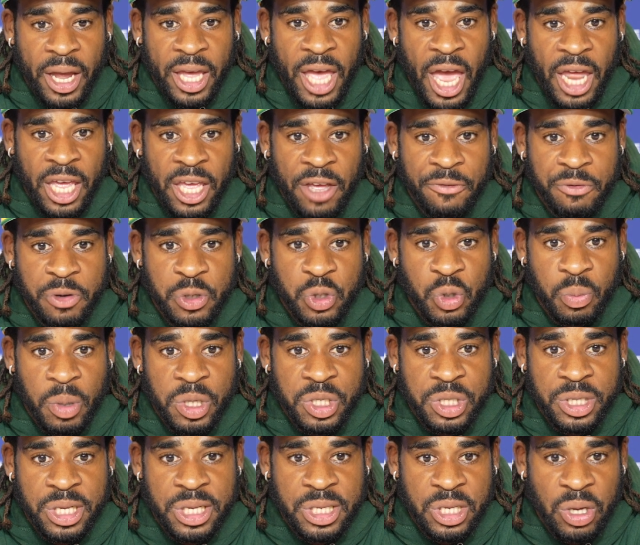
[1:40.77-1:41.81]
I can't give you too
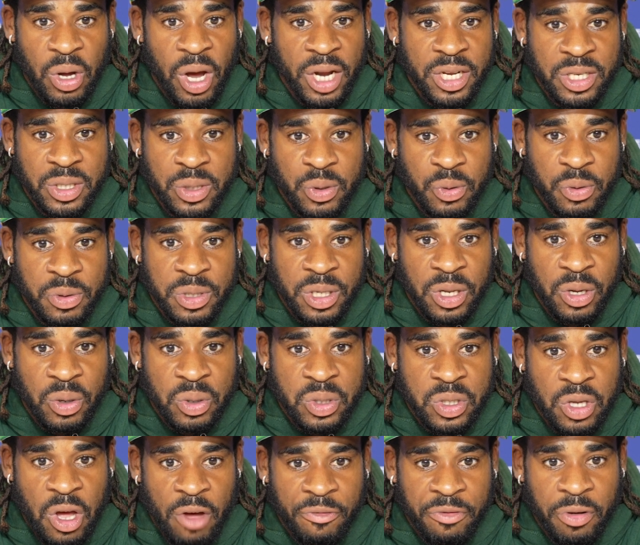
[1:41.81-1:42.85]
much detail. I just knew it was a
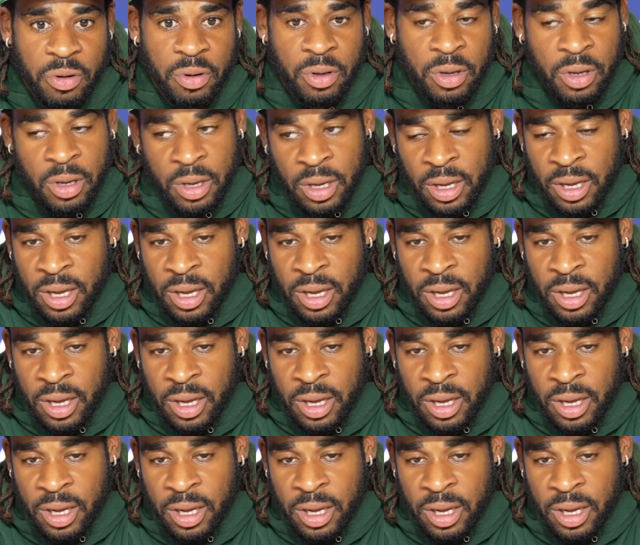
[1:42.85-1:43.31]
little scuffle.